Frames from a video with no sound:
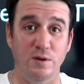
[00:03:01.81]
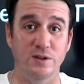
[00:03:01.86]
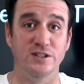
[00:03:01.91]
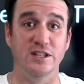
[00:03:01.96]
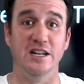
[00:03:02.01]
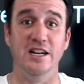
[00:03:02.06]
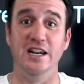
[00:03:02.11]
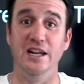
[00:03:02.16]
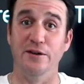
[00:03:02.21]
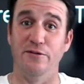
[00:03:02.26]
and
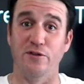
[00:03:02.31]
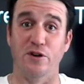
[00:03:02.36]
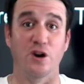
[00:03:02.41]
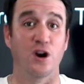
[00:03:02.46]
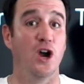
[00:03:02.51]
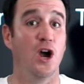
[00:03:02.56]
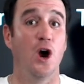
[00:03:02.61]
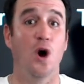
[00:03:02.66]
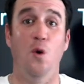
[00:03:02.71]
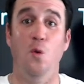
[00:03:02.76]
will
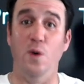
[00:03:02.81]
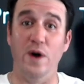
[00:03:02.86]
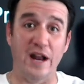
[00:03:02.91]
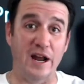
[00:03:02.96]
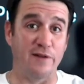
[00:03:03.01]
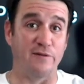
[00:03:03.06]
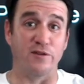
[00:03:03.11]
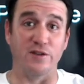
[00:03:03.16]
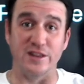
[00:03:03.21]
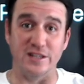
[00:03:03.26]
deliver
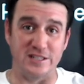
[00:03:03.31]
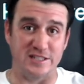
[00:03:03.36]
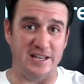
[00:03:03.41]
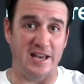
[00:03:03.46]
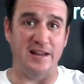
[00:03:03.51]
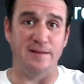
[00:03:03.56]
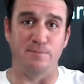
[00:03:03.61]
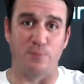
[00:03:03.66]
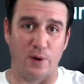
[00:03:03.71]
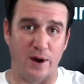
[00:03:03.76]
whatever the
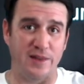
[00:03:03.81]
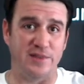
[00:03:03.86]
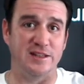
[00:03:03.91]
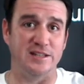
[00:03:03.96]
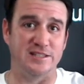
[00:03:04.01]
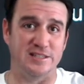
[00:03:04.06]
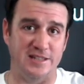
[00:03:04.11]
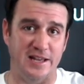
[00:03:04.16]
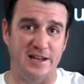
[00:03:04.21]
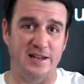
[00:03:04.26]
said
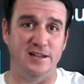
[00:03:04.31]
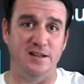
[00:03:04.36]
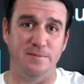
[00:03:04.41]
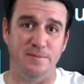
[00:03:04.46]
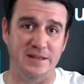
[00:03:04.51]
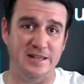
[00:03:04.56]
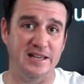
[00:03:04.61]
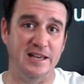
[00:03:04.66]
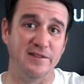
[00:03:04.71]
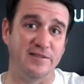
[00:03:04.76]
breath is stated
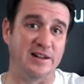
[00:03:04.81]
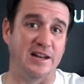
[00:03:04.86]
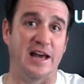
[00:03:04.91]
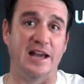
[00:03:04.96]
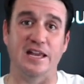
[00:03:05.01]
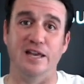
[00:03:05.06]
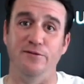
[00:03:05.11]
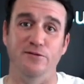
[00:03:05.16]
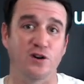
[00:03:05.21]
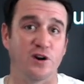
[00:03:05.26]
to be given.
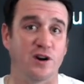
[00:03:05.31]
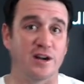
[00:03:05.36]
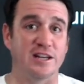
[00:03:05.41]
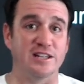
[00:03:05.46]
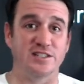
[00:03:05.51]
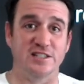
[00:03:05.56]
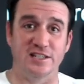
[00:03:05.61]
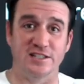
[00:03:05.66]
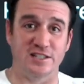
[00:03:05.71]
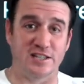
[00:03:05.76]
Like if you're in
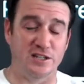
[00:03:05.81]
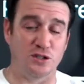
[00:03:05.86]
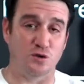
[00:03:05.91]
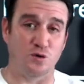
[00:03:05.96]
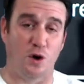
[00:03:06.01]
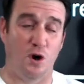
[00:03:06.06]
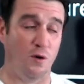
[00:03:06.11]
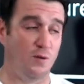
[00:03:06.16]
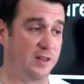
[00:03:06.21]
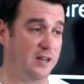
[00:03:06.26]
assist
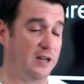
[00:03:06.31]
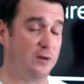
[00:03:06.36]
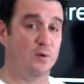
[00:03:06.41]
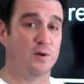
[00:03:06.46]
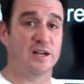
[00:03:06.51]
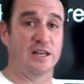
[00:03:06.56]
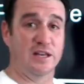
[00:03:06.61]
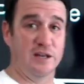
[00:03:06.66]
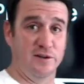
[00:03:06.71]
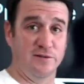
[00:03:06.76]
control, then it
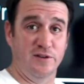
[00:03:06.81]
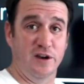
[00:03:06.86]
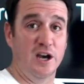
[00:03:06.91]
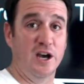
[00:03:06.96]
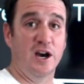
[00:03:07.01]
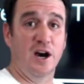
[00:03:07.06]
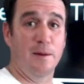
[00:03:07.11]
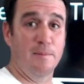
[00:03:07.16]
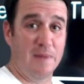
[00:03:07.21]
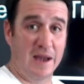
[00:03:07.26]
will
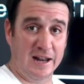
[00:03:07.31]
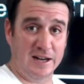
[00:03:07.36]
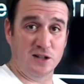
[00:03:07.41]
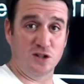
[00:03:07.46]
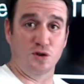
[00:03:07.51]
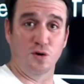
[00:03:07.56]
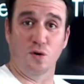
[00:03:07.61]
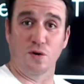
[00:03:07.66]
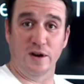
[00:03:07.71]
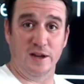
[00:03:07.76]
give a
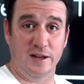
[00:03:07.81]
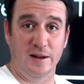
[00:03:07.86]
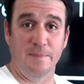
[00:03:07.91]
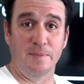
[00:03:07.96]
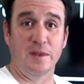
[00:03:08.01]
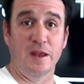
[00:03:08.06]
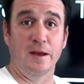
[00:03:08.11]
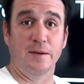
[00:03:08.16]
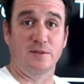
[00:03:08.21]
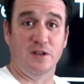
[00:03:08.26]

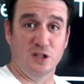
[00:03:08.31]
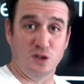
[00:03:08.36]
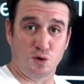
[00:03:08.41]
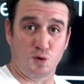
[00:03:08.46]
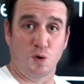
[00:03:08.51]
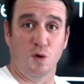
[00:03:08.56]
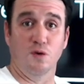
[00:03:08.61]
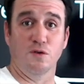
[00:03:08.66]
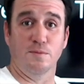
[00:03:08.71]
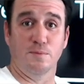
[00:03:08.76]
mandatory
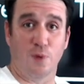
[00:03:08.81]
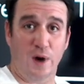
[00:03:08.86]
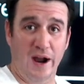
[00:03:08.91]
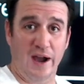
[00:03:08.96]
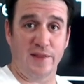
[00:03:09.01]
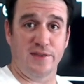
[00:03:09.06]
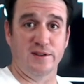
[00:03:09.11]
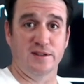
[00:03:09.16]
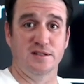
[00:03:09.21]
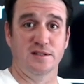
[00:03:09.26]
controlled
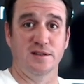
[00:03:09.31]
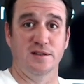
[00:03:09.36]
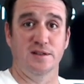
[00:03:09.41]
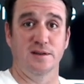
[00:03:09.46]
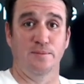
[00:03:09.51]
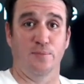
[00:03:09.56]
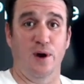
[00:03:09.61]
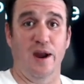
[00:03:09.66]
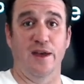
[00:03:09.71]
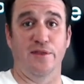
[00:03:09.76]

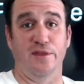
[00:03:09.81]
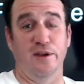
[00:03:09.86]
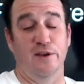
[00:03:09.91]
breath.